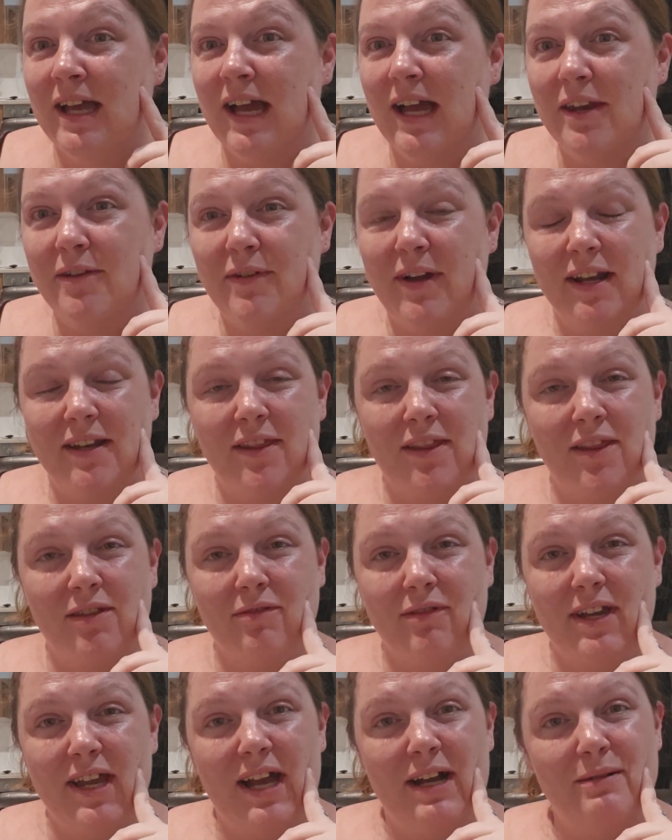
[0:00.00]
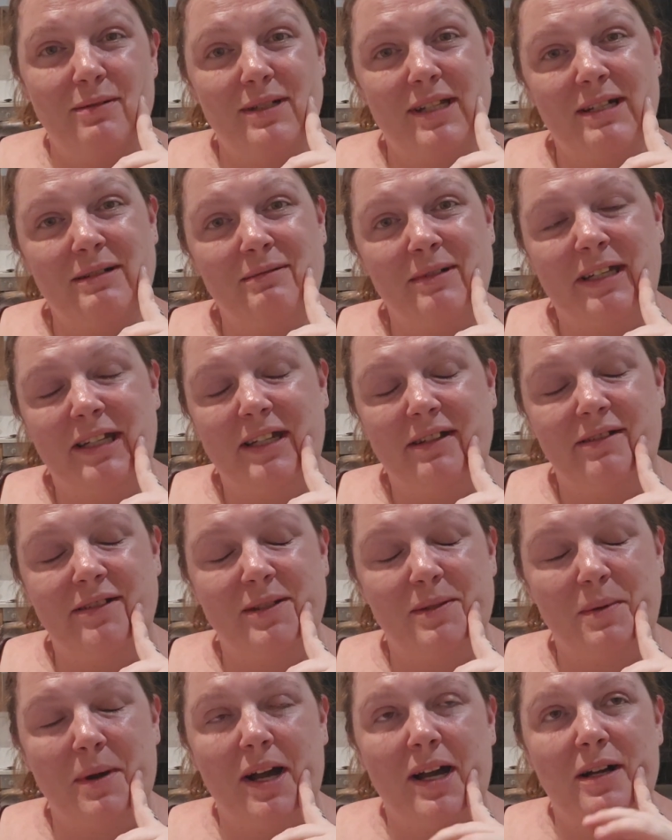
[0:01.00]
and I've had 3 out down here
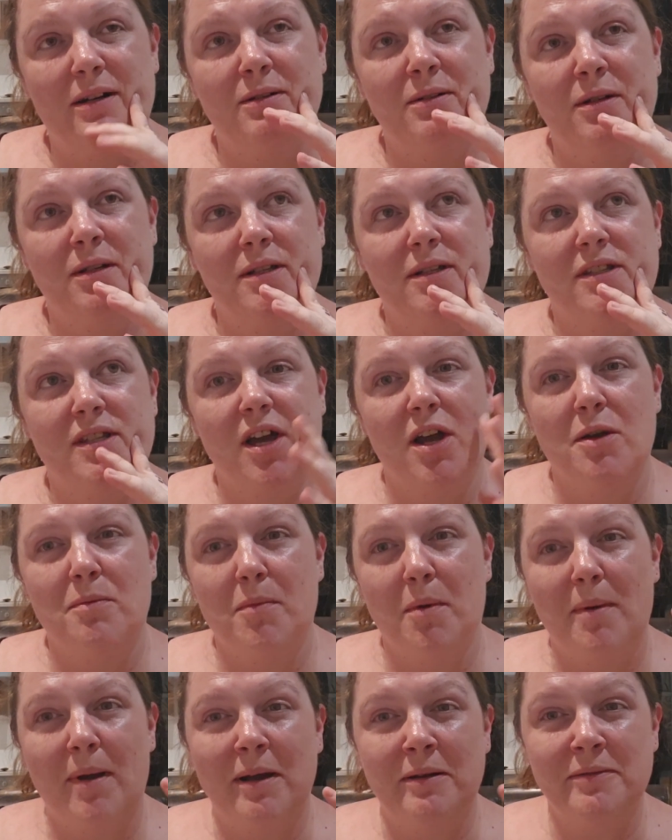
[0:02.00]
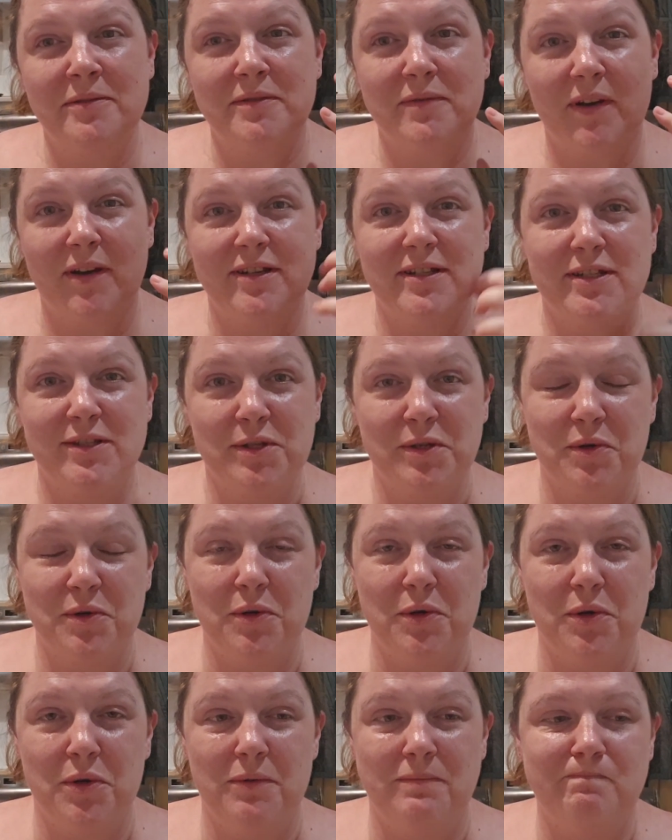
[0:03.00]
as well. So my mouth's very
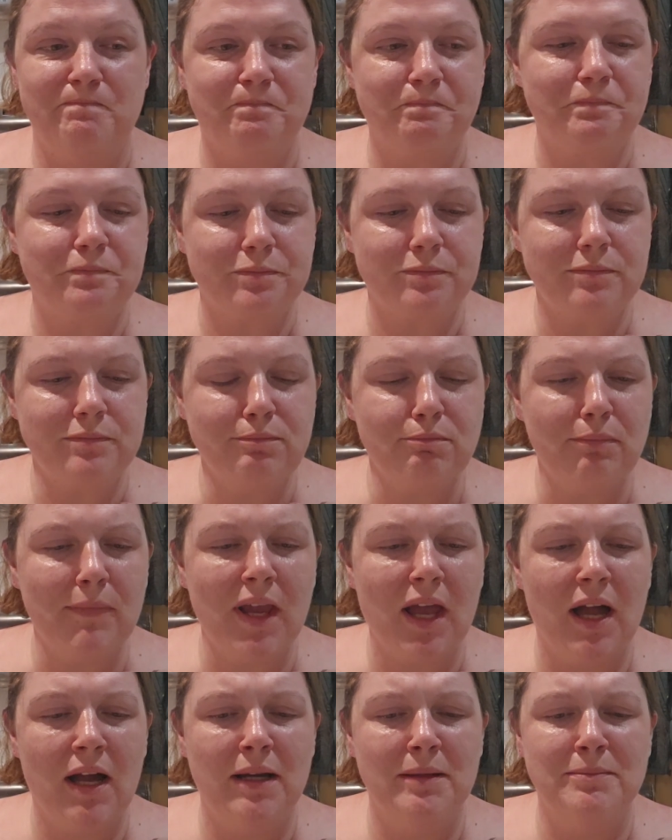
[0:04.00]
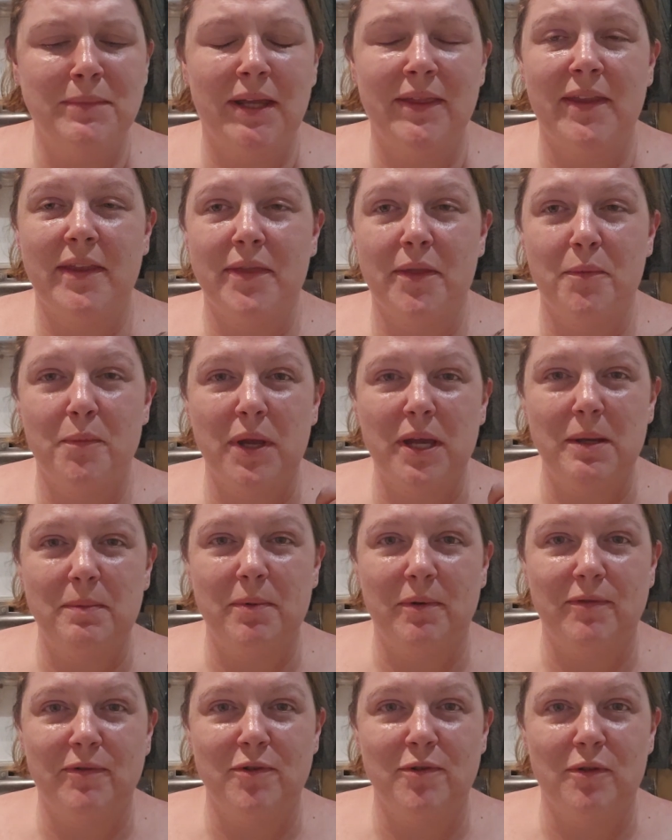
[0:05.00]
sore. And then the week
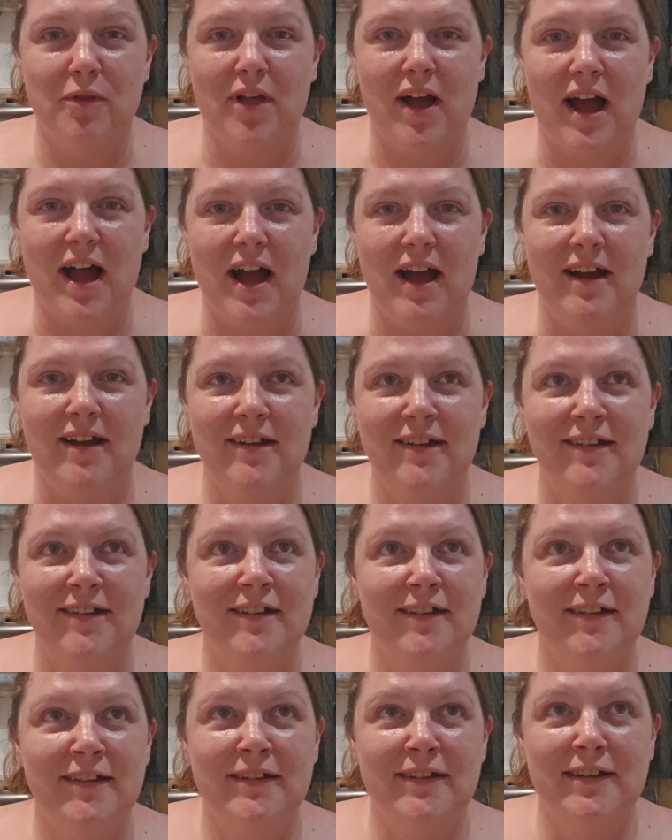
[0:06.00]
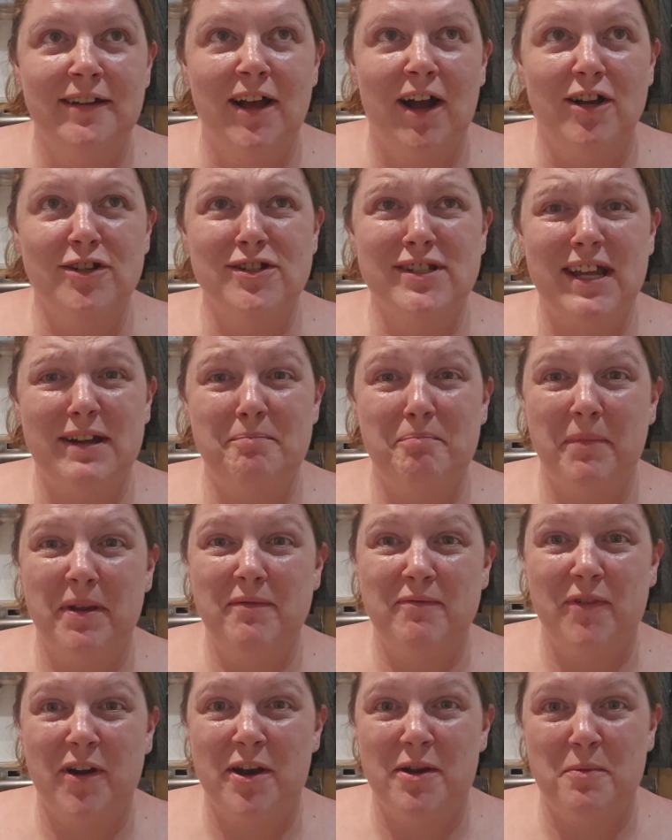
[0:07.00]
before that, I just haven't
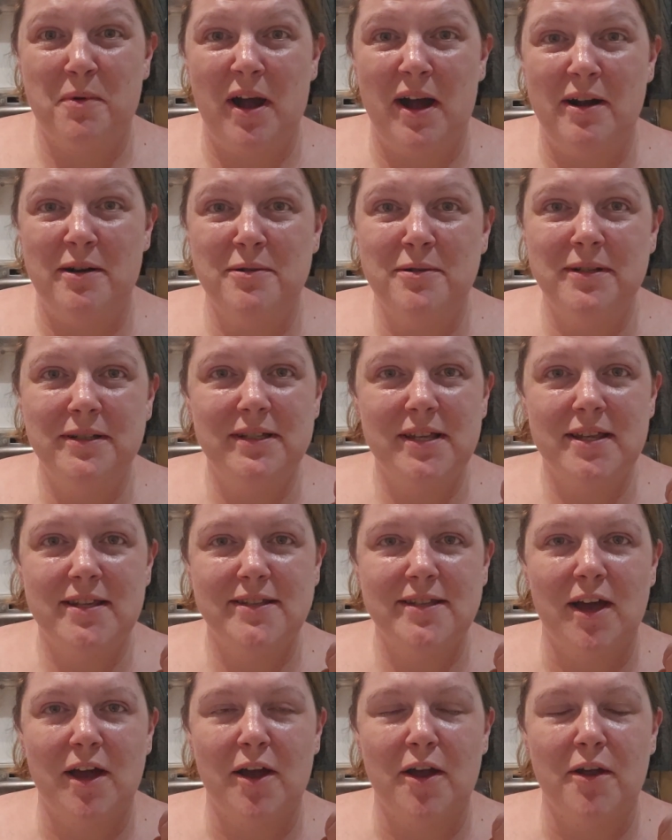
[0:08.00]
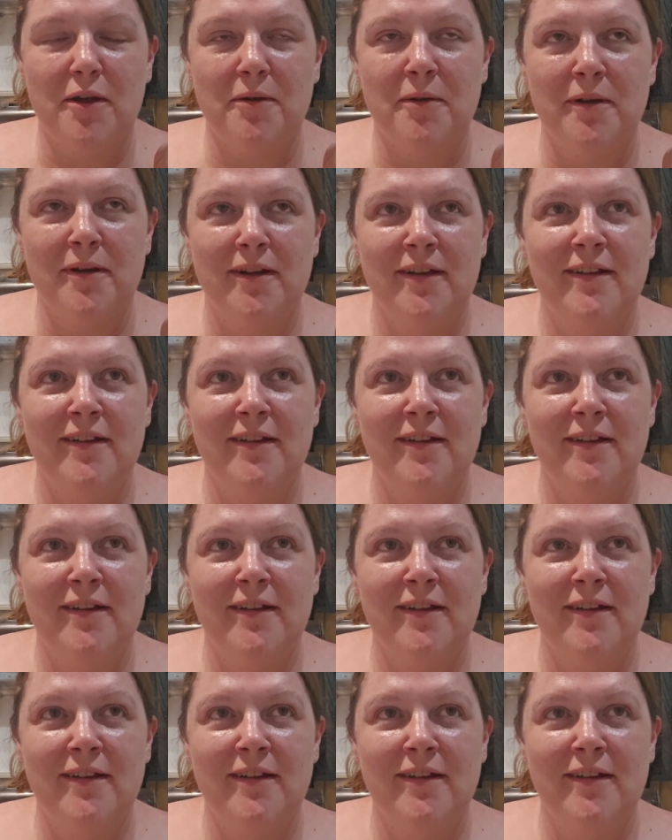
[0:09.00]
been very well. So